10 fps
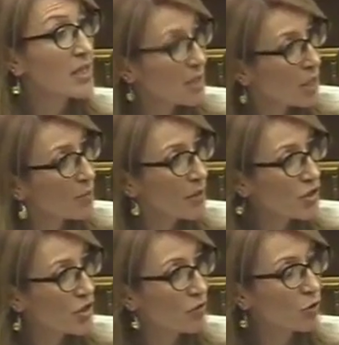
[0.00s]
which is why
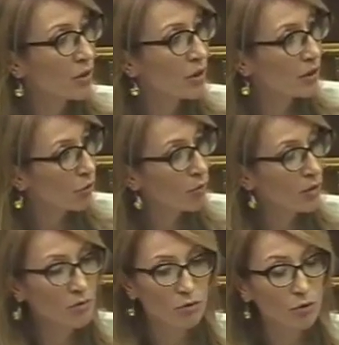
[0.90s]
we think that
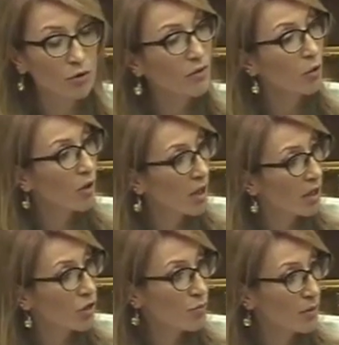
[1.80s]
no one
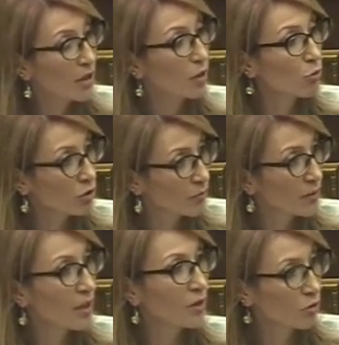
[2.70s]
should be
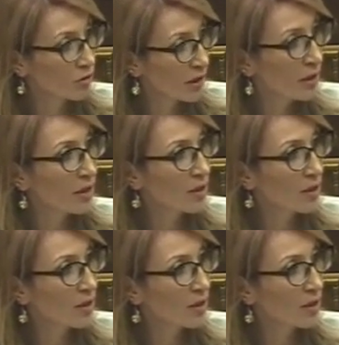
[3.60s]
left out of